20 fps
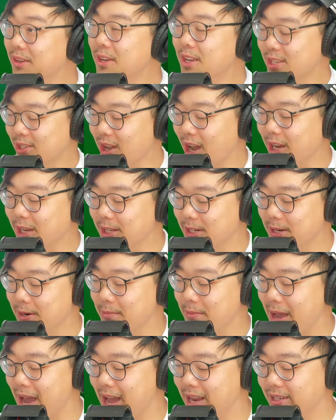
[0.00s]
So I couldn't
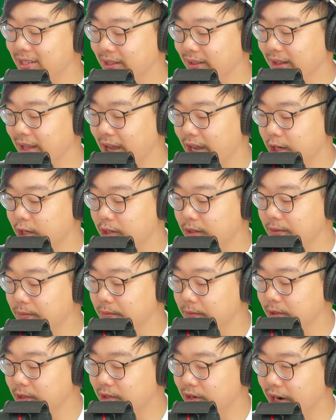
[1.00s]
imagine like
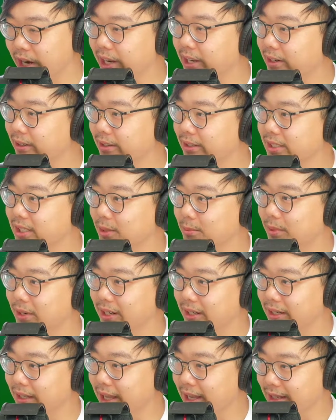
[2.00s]
Drake or
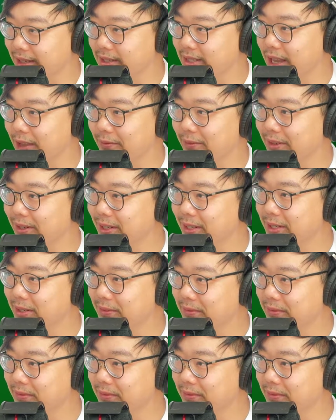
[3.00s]
someone like 70